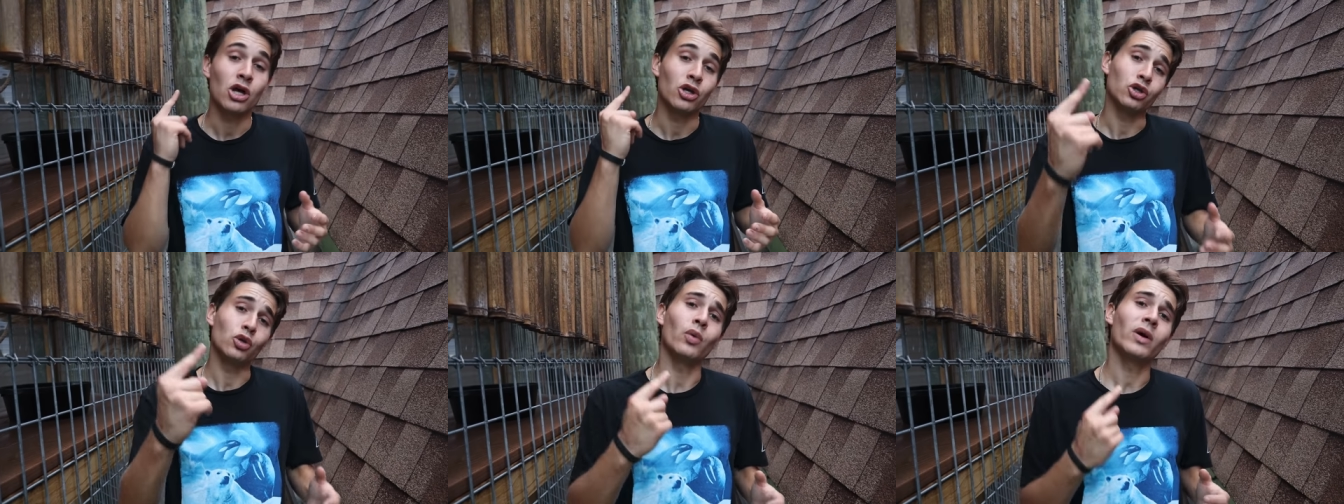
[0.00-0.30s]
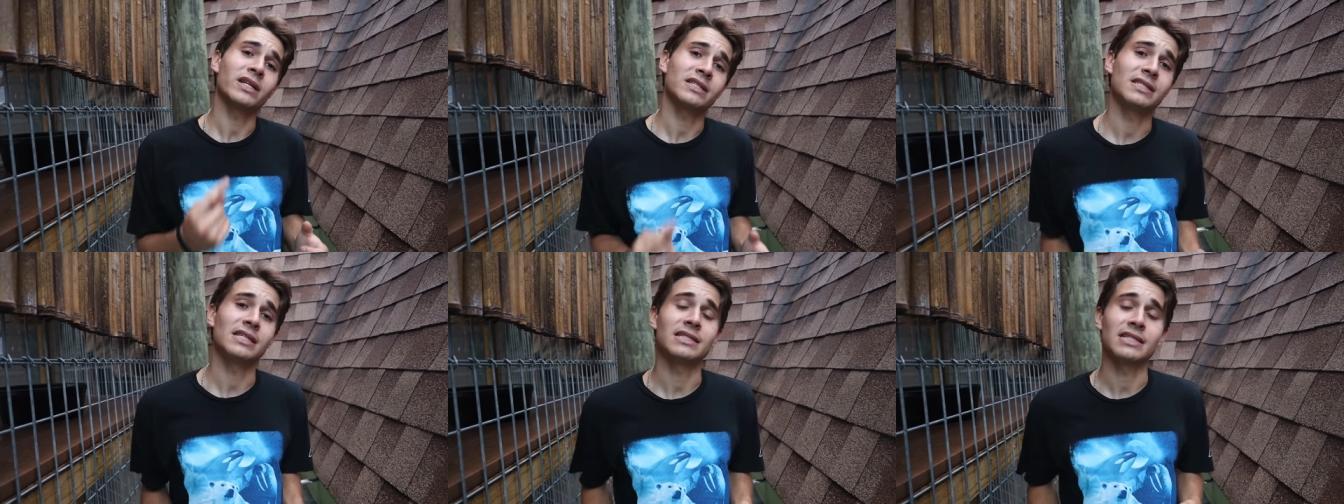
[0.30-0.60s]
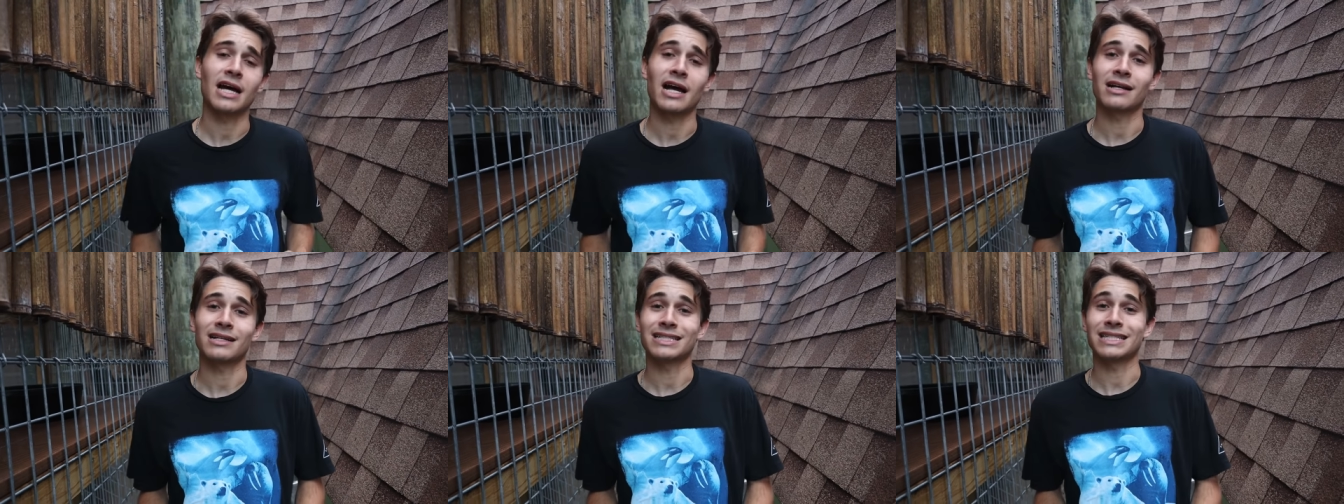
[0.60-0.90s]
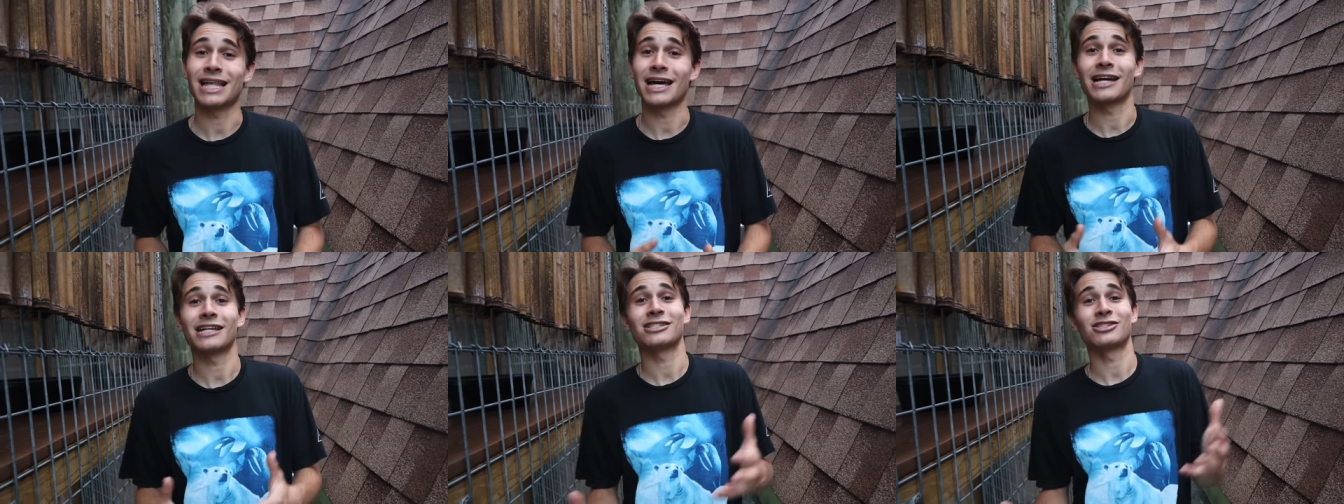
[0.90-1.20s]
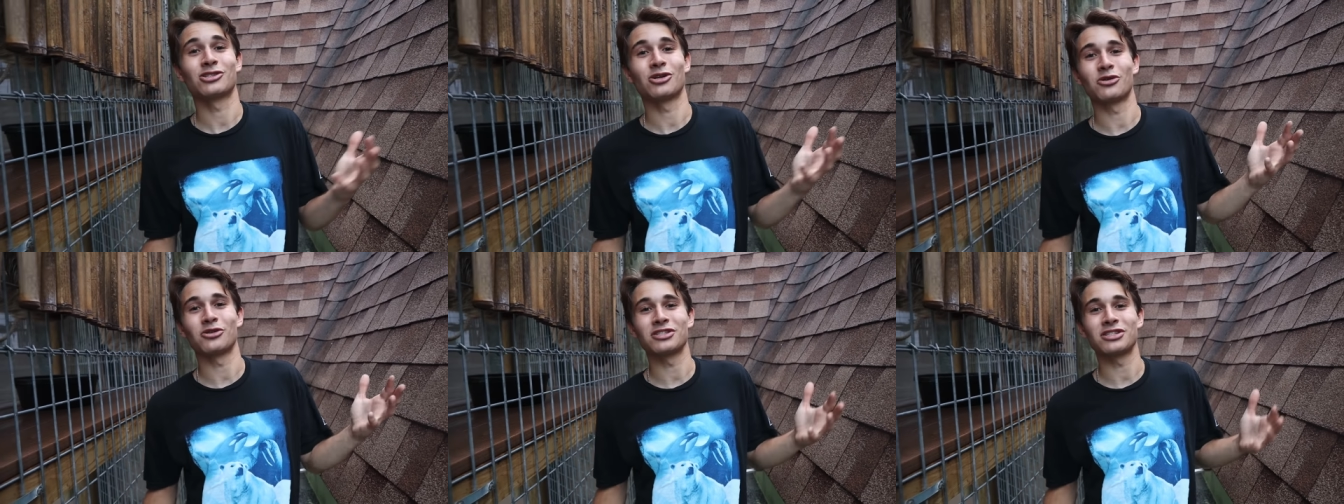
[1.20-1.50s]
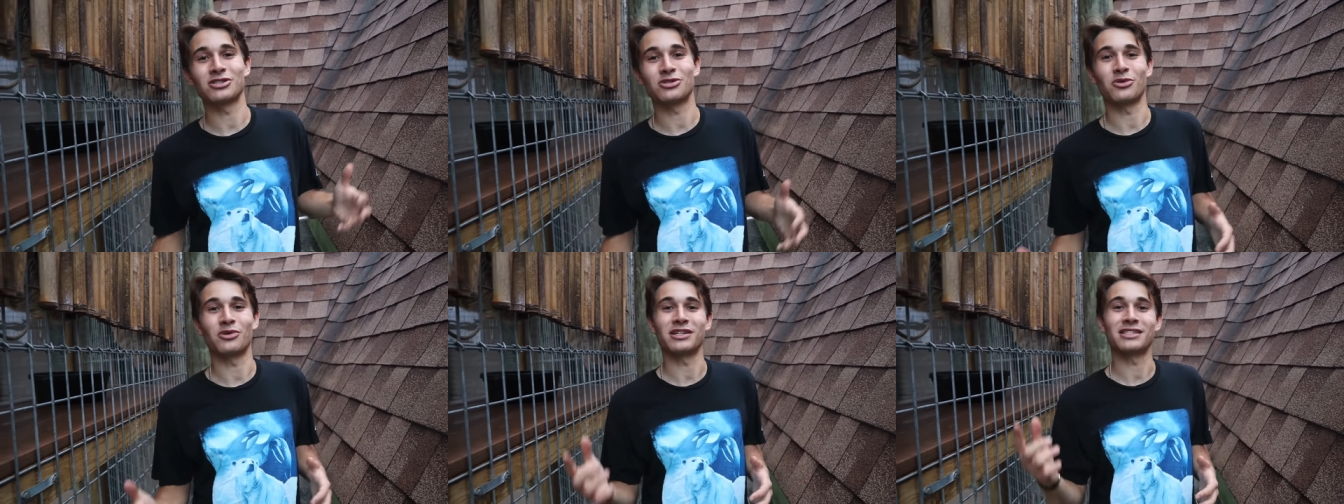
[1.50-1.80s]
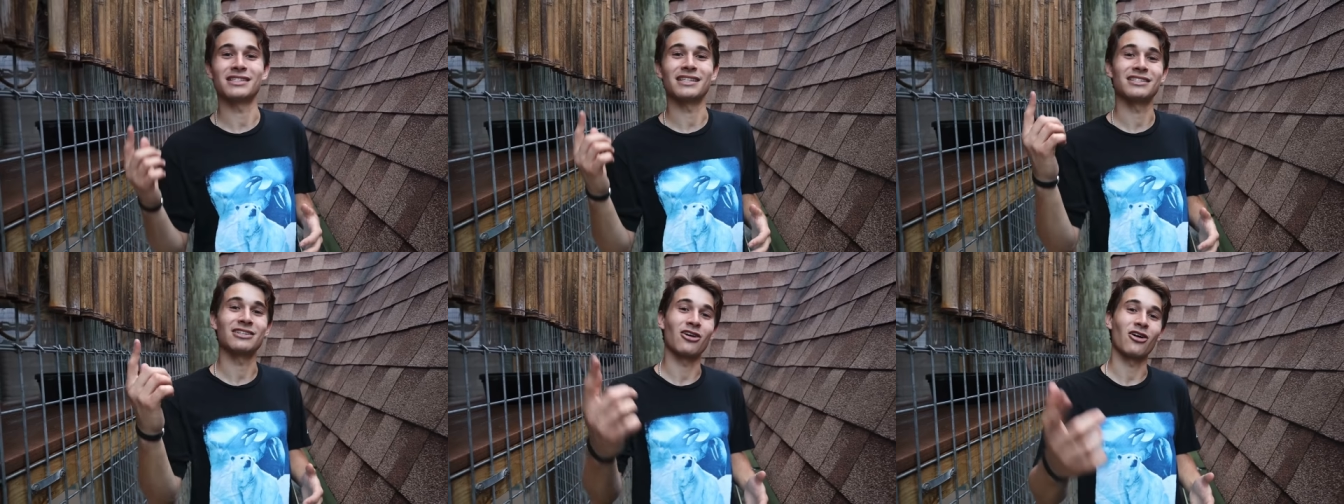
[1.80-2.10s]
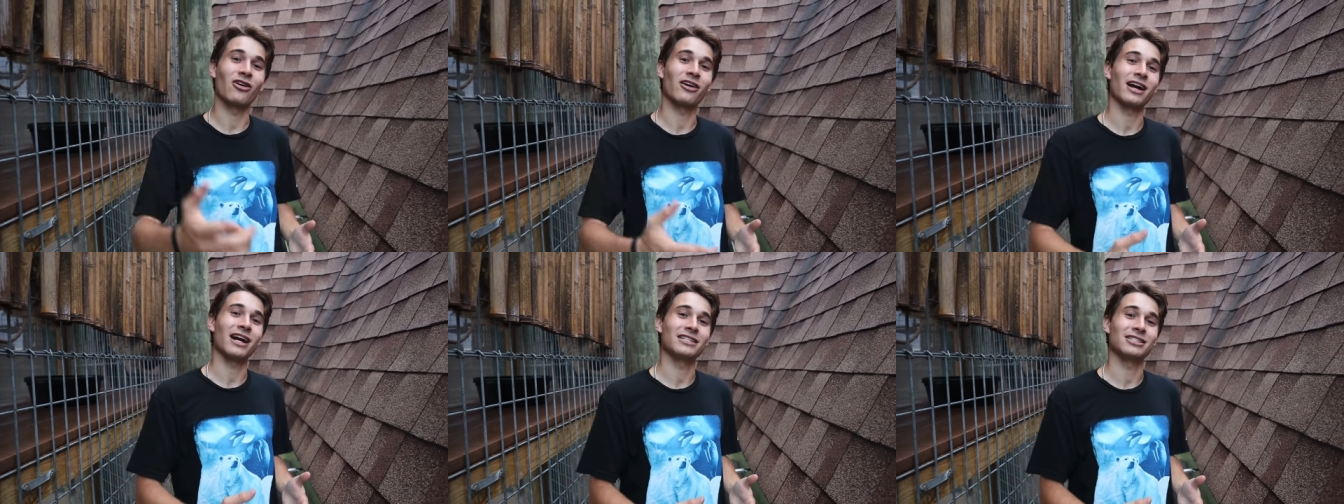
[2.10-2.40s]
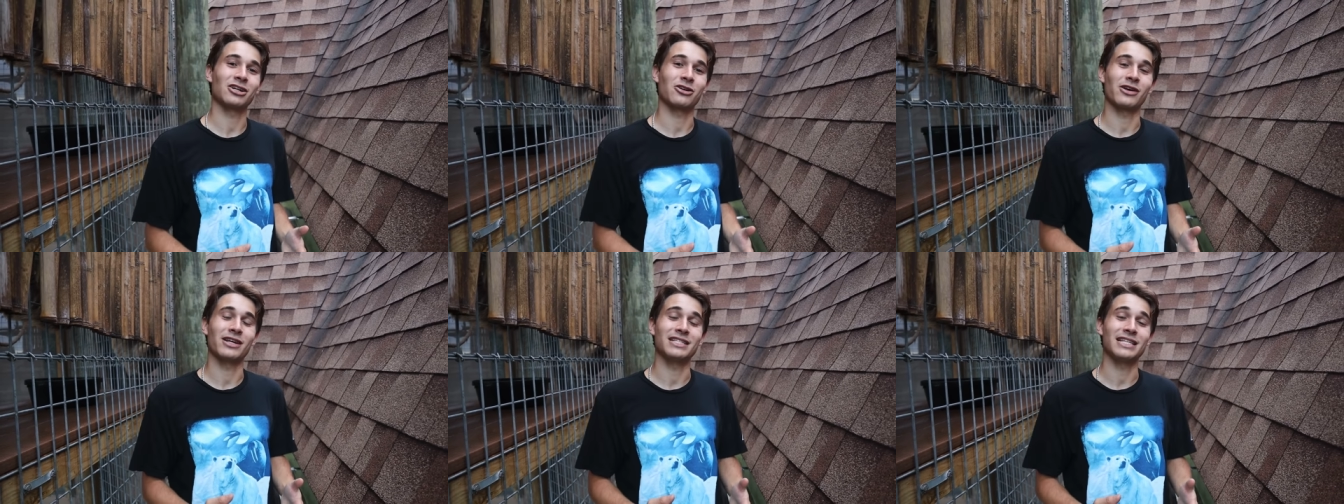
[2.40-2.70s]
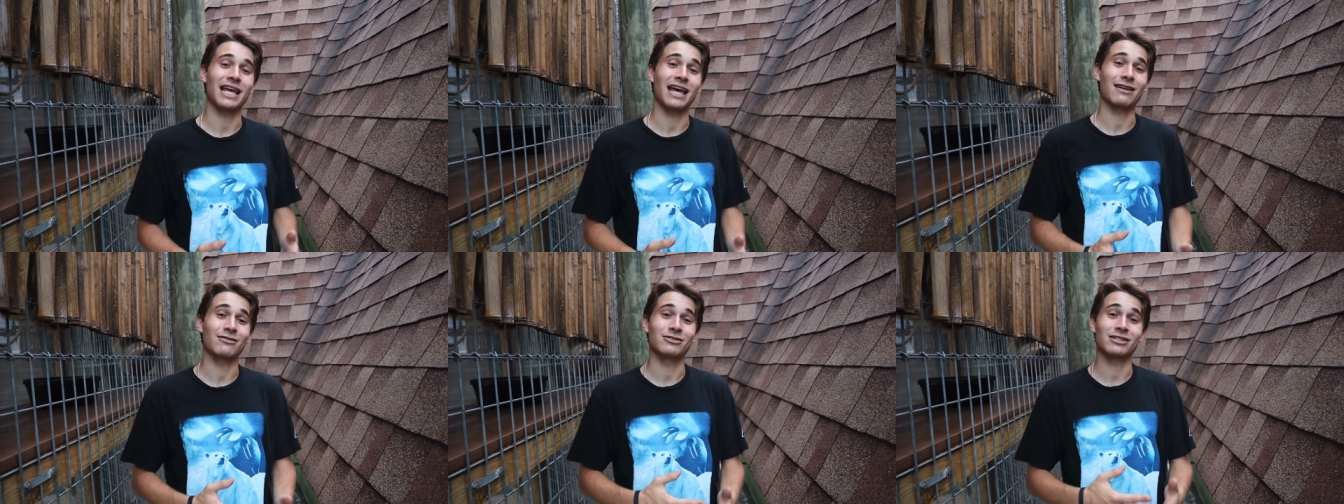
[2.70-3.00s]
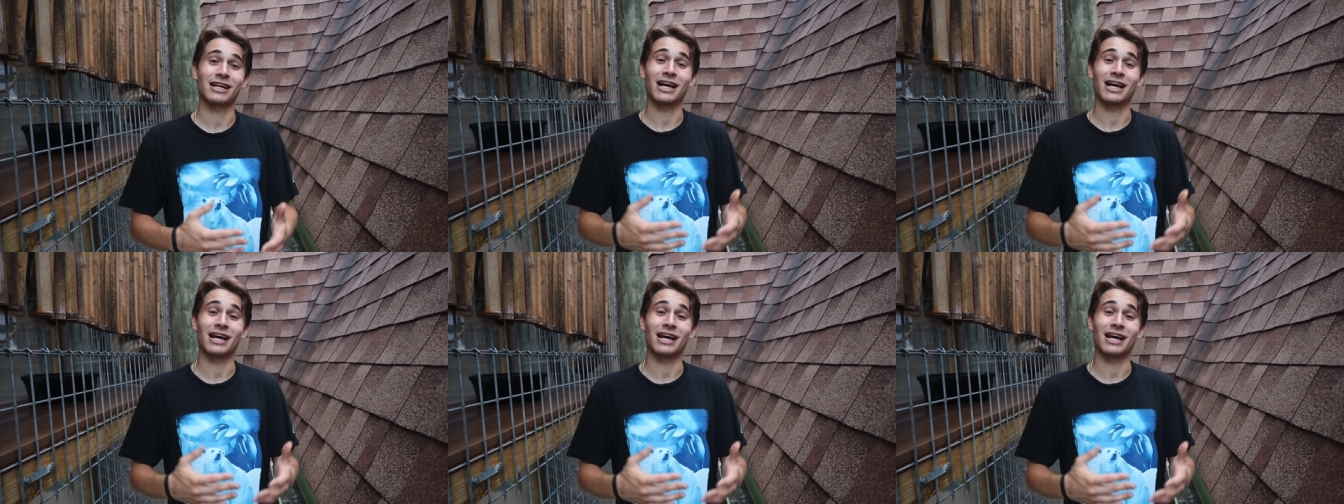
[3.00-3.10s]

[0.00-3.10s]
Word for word: you wanna see tigers, lions, turtles, and tortoises, and all kinds of crazy animals.